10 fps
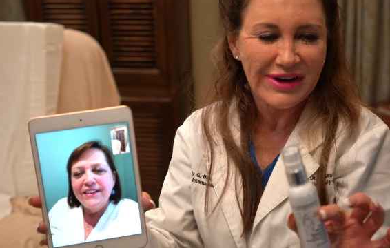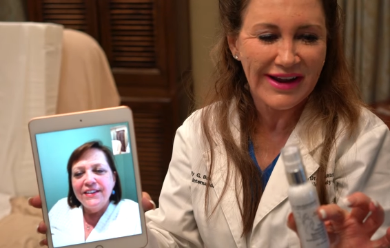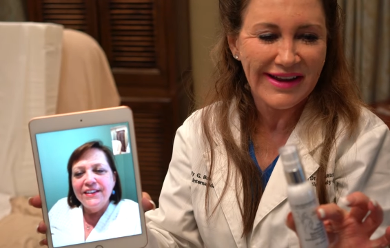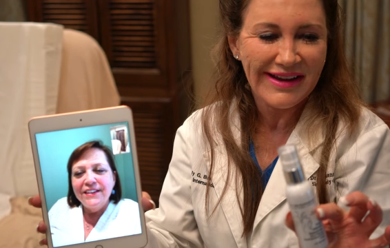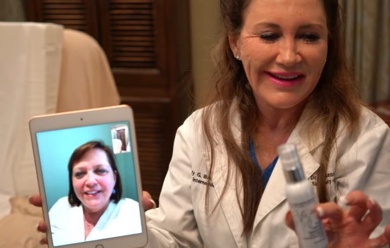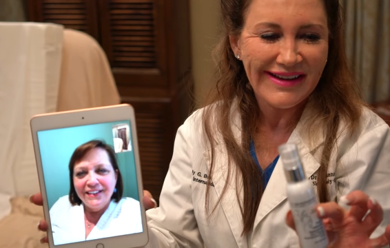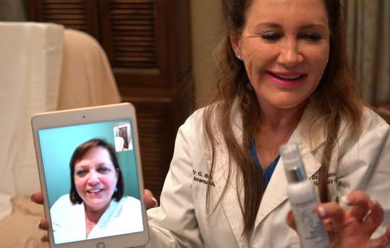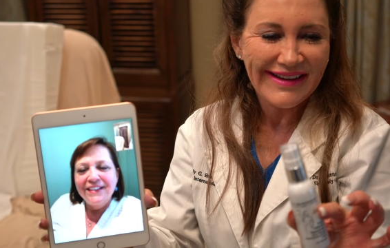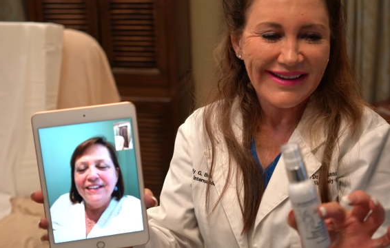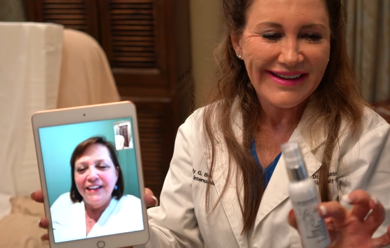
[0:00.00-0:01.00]
Speaker 1: huh?
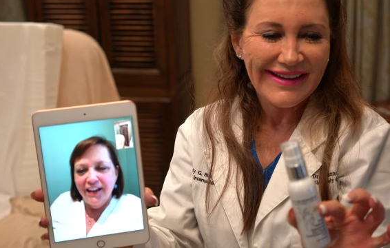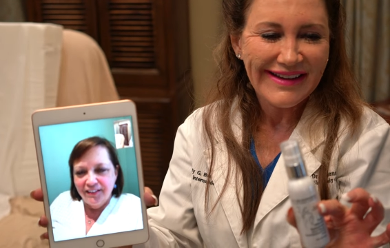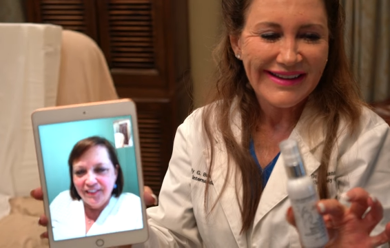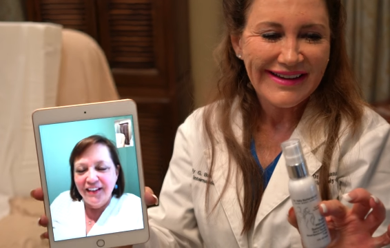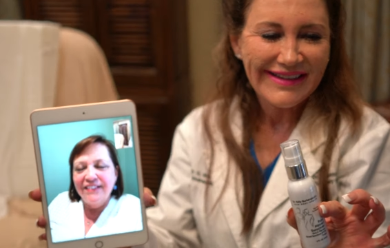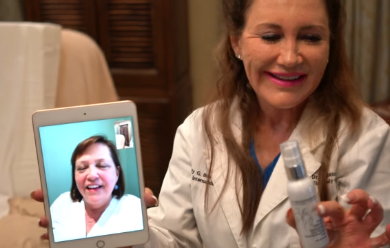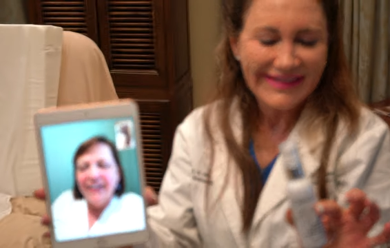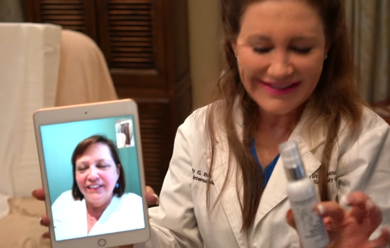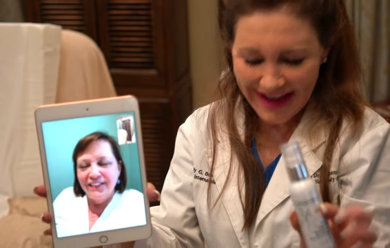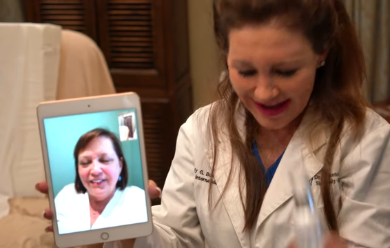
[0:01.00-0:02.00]

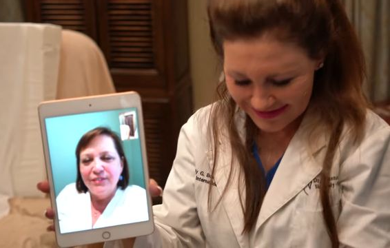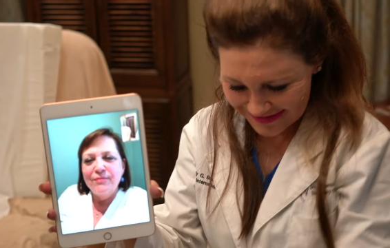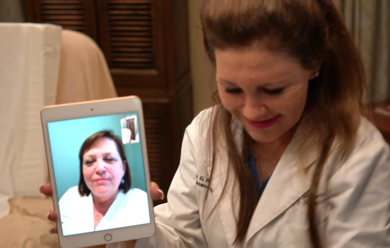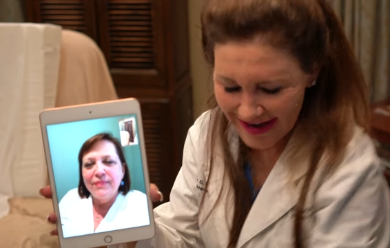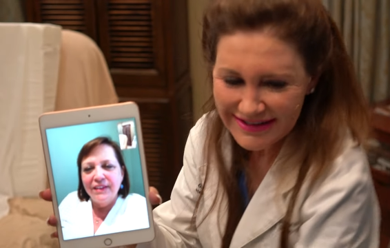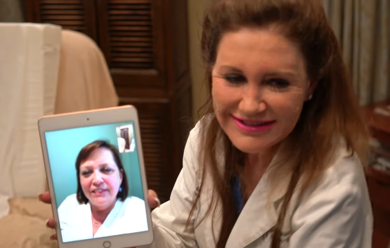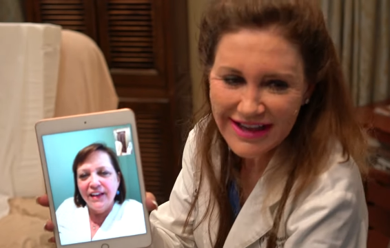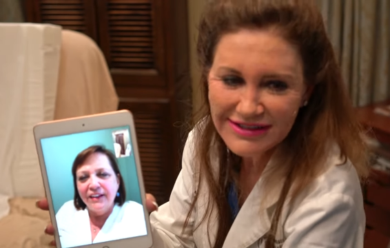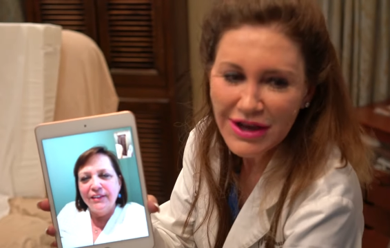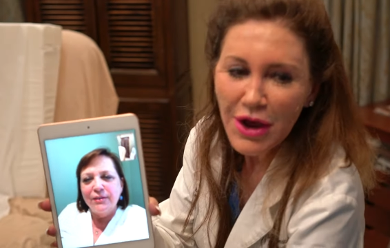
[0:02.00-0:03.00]
Exactly. Yes, yes,
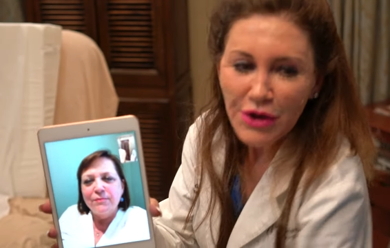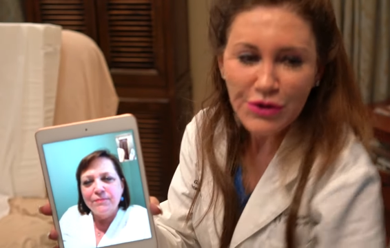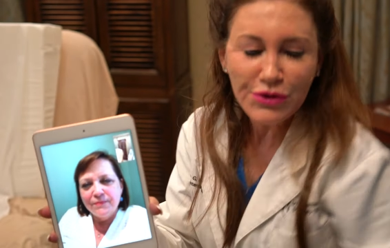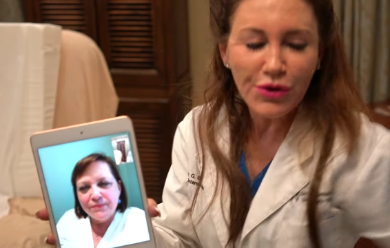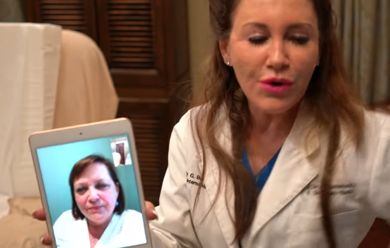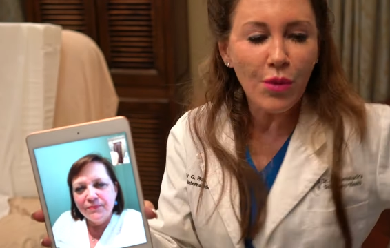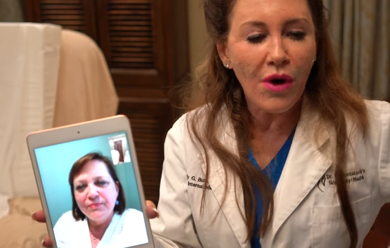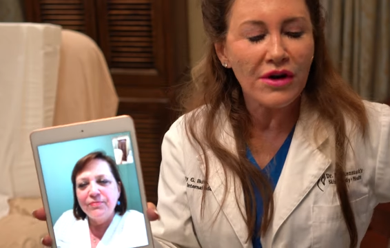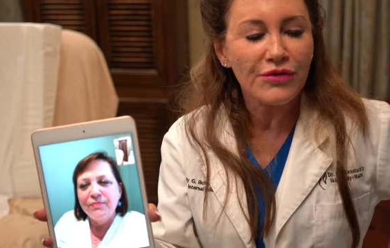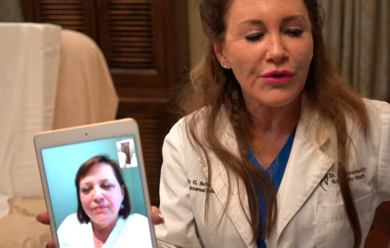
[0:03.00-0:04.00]
yes. You look
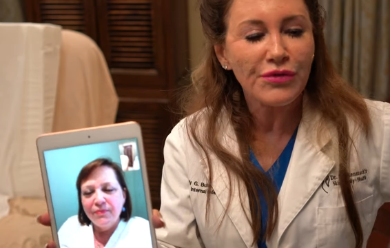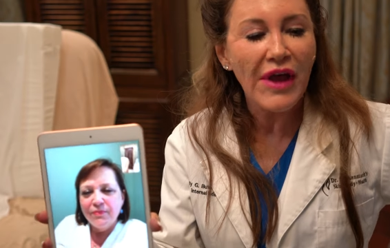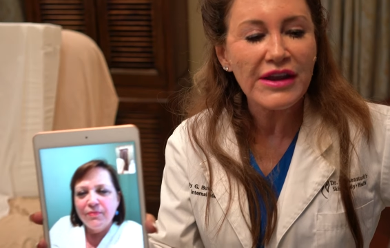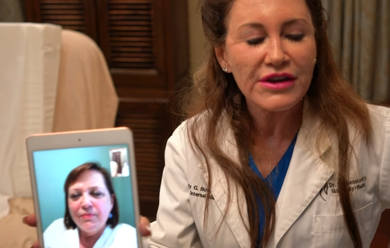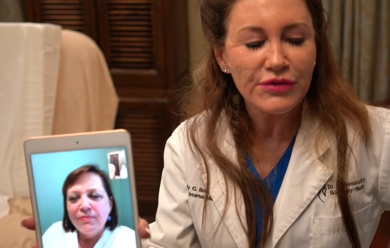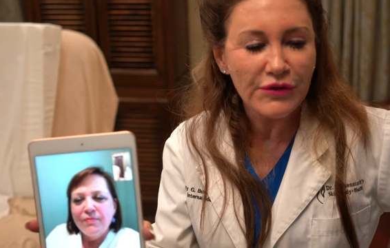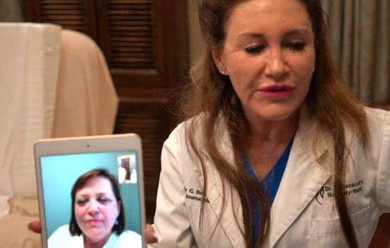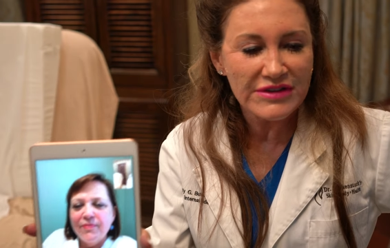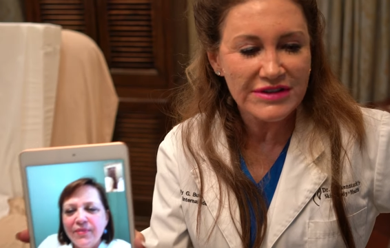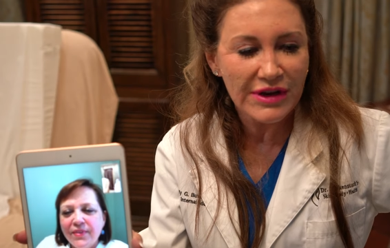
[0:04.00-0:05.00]
wonderful. Thank you for
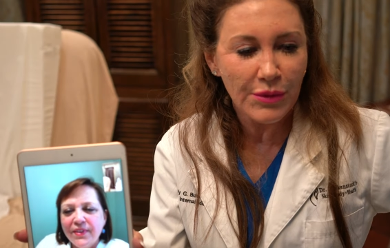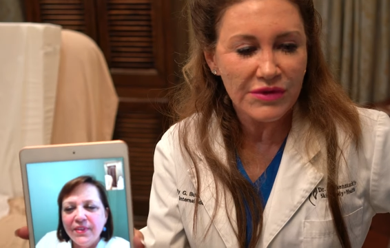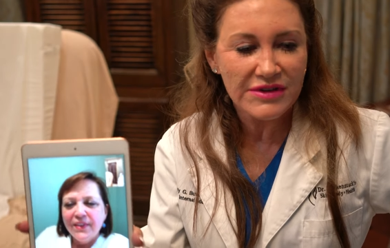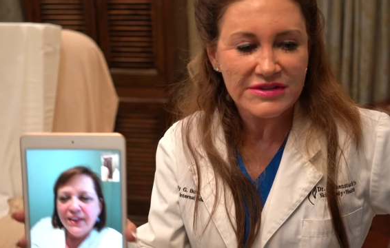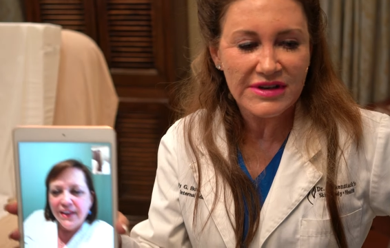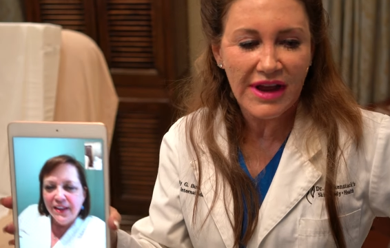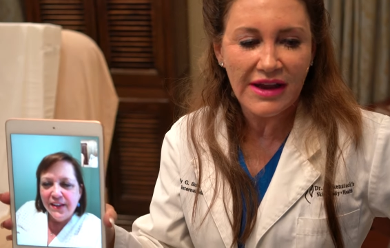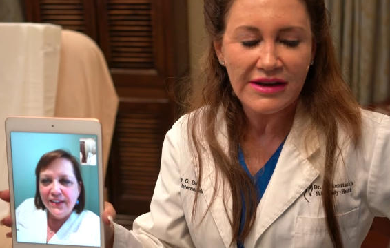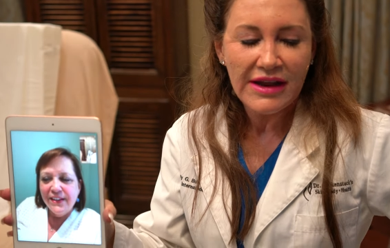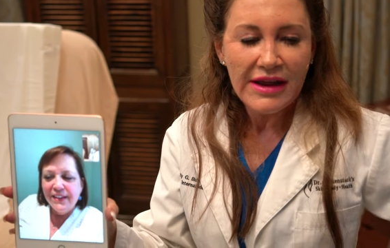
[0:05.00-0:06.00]
visiting with us
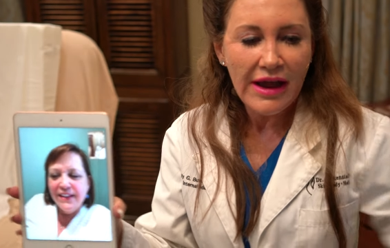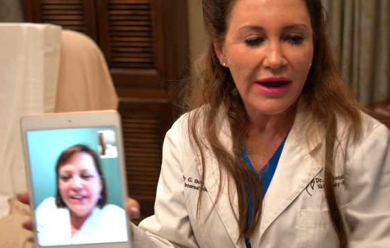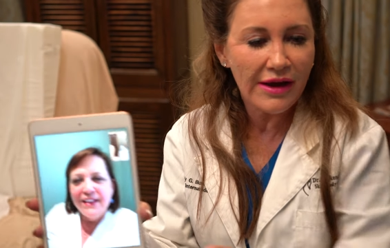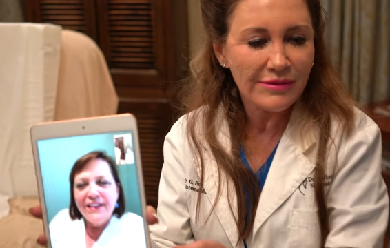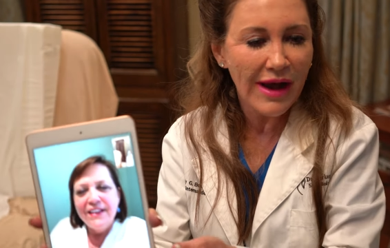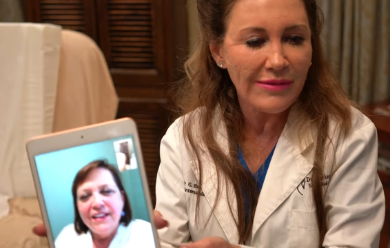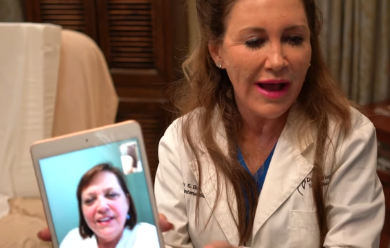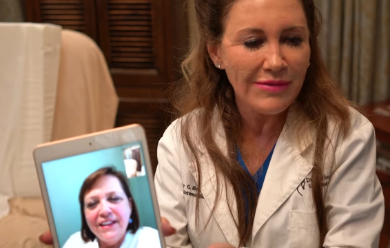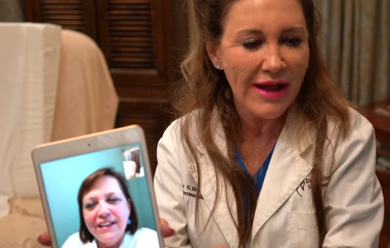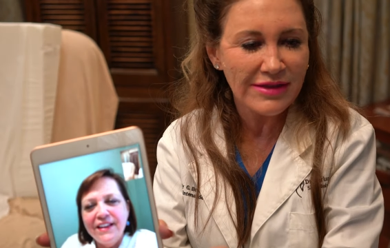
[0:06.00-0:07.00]
tonight. Uh,
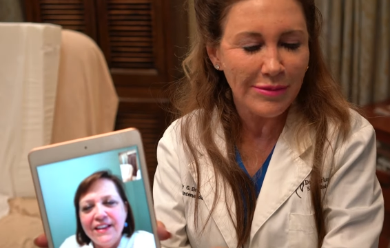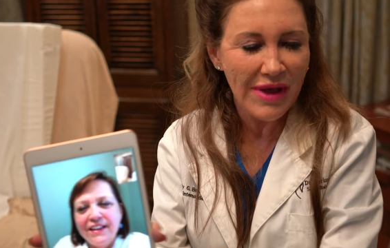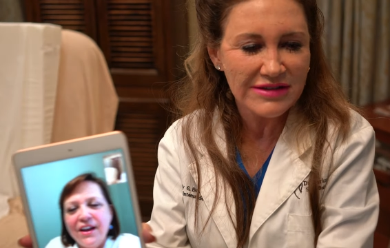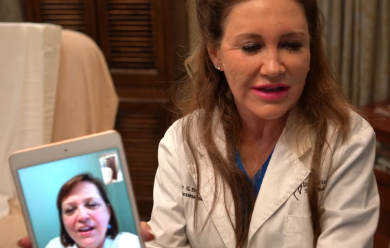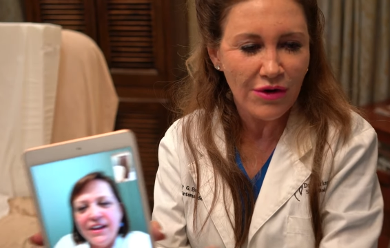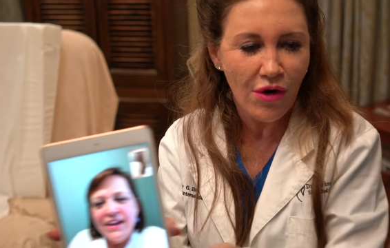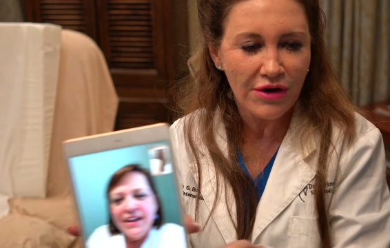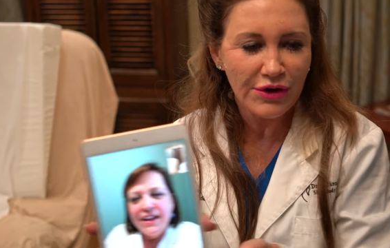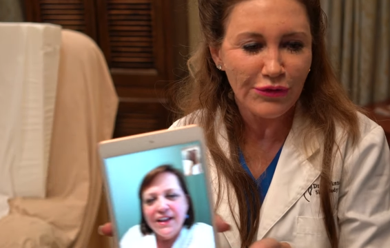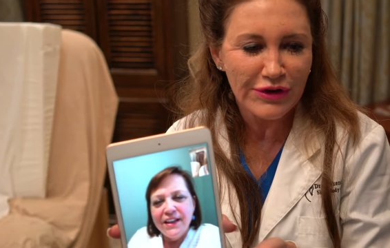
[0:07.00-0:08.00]
I'm, I'm, not the best at
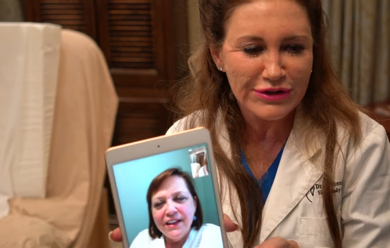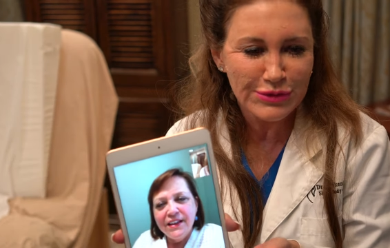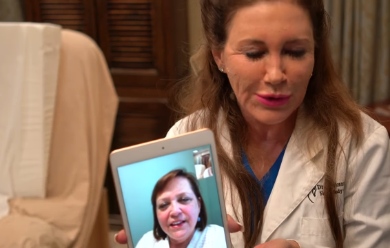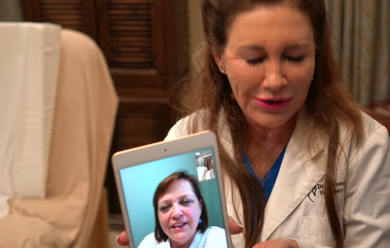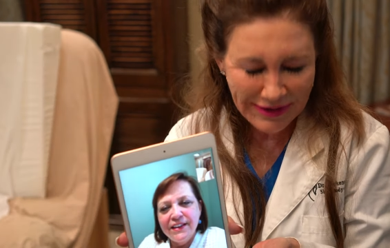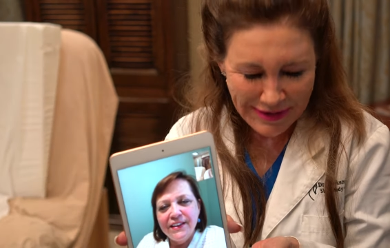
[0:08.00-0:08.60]
audio visual,